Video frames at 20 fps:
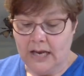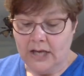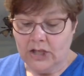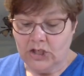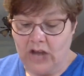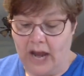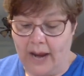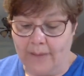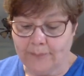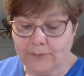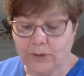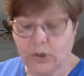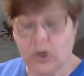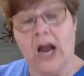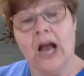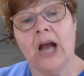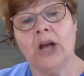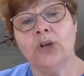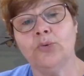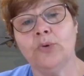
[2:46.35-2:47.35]
chapter
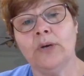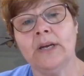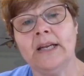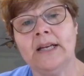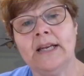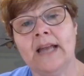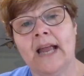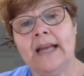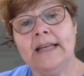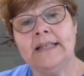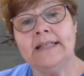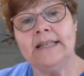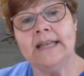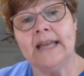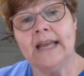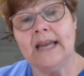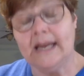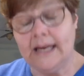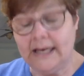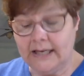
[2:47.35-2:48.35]

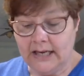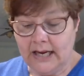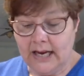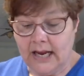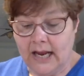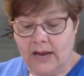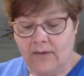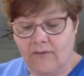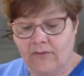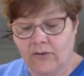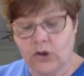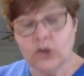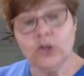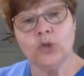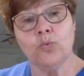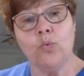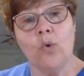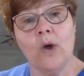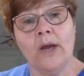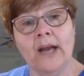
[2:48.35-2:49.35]
119,
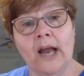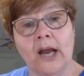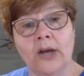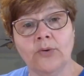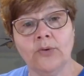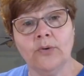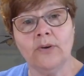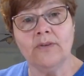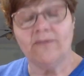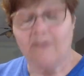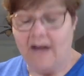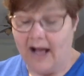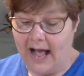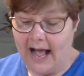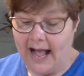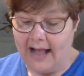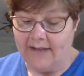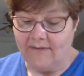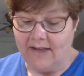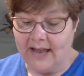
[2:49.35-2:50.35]
verse 105.